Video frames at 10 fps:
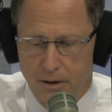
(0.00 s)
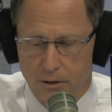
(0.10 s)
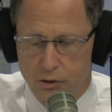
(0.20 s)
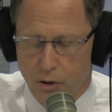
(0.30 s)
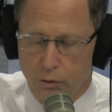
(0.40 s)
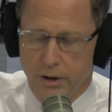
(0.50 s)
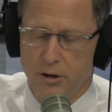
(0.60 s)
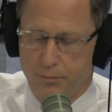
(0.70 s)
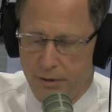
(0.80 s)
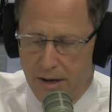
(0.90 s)
There's a whole
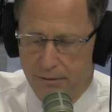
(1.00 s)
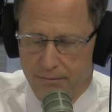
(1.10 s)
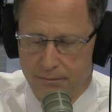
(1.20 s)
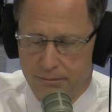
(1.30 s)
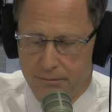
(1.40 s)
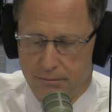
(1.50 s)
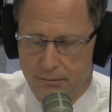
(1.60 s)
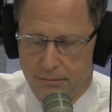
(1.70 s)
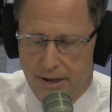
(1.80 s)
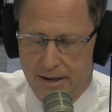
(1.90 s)
other problem
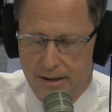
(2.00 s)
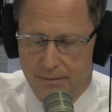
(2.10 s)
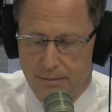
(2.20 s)
that